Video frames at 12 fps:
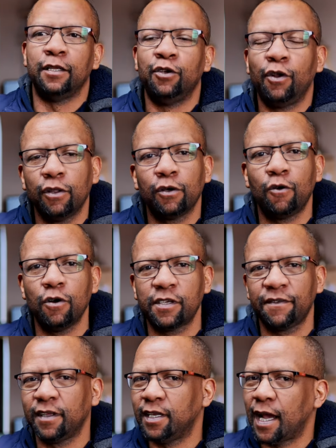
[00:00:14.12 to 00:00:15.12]
During the course
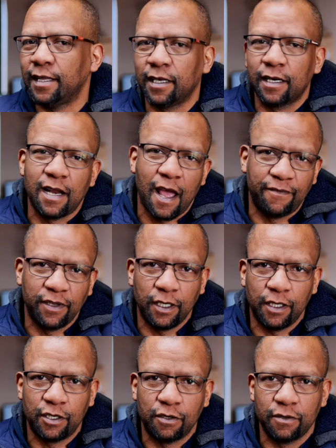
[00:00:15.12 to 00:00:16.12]
of the day, I didn't have any
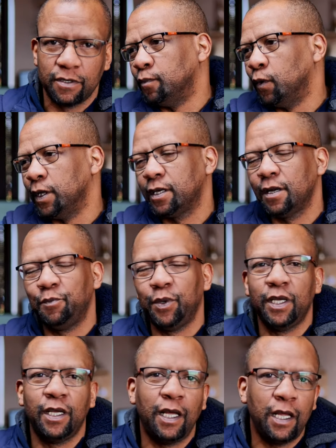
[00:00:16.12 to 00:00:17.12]
issue. Whether it
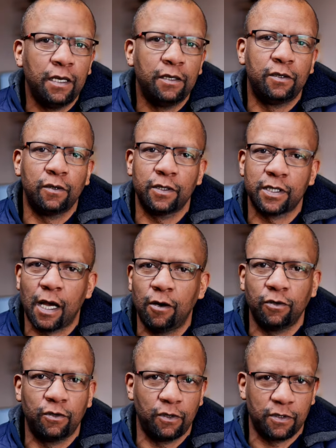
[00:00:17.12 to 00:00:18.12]
be indoors,
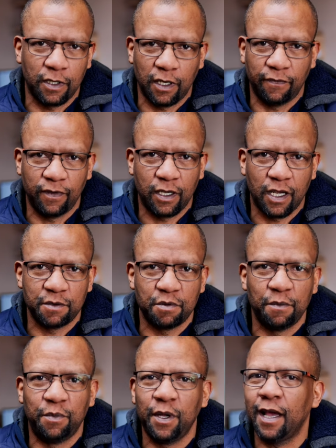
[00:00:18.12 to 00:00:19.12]
outdoors, whatever the case
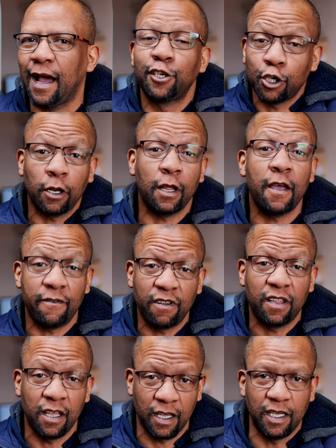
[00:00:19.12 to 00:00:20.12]
may be, I shot
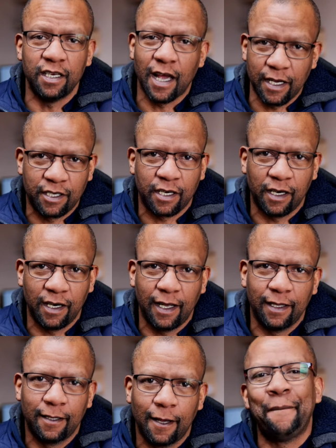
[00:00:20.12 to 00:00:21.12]
everything in natural
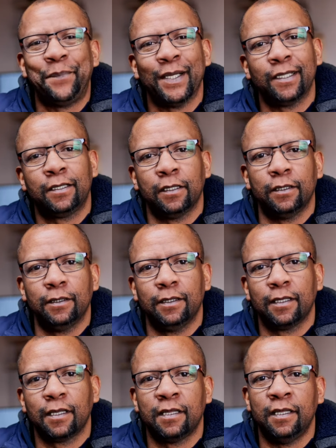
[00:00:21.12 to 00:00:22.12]
light. Up
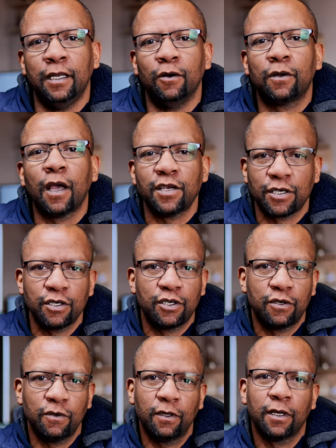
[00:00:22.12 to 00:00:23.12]
until the location
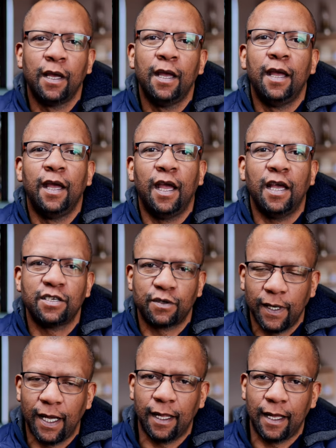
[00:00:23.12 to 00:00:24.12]
shoot, as
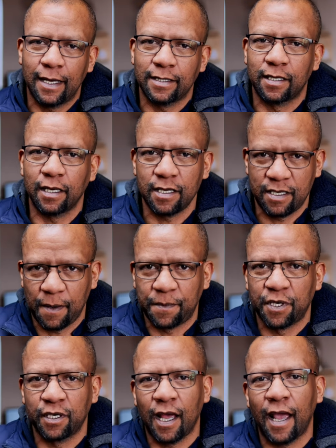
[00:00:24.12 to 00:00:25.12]
well as the
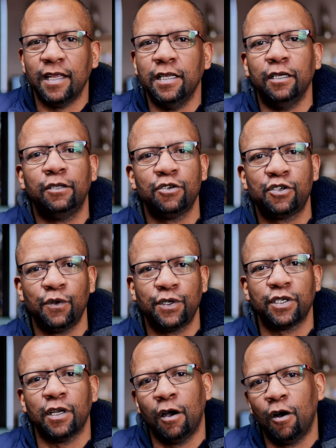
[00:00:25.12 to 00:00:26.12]
reception, I needed to
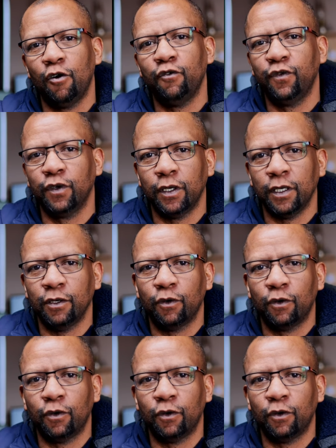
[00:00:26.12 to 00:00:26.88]
switch now over in